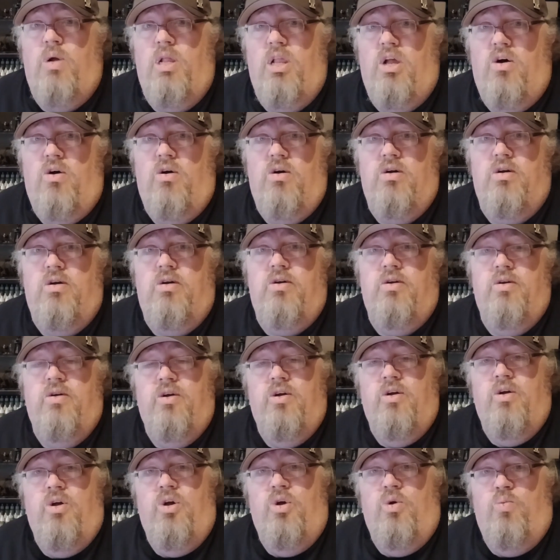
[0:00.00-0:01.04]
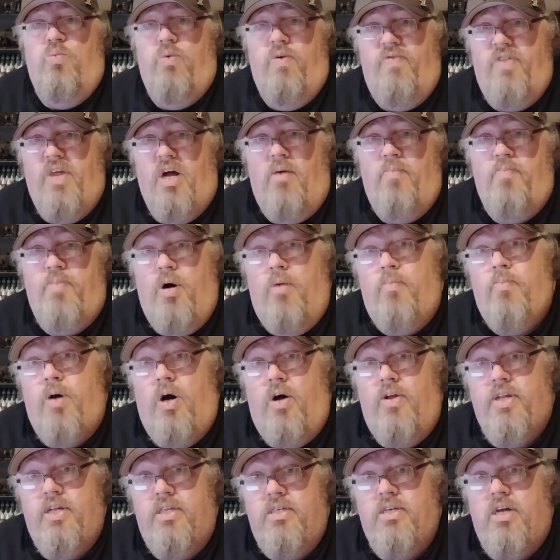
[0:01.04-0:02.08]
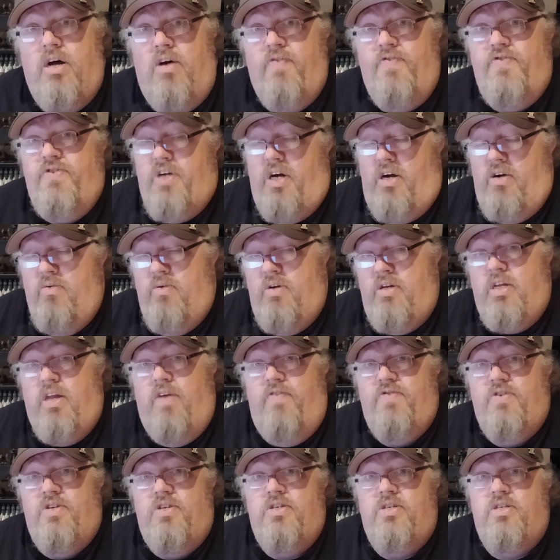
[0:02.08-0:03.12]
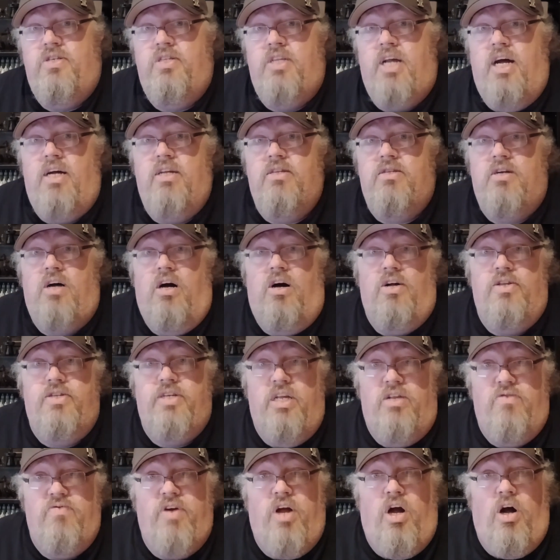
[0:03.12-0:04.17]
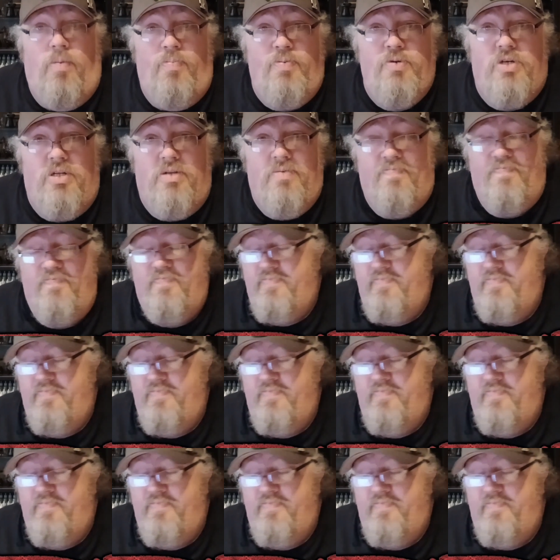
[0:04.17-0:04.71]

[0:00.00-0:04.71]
along with that bombard itself, so it gives us that artillery option.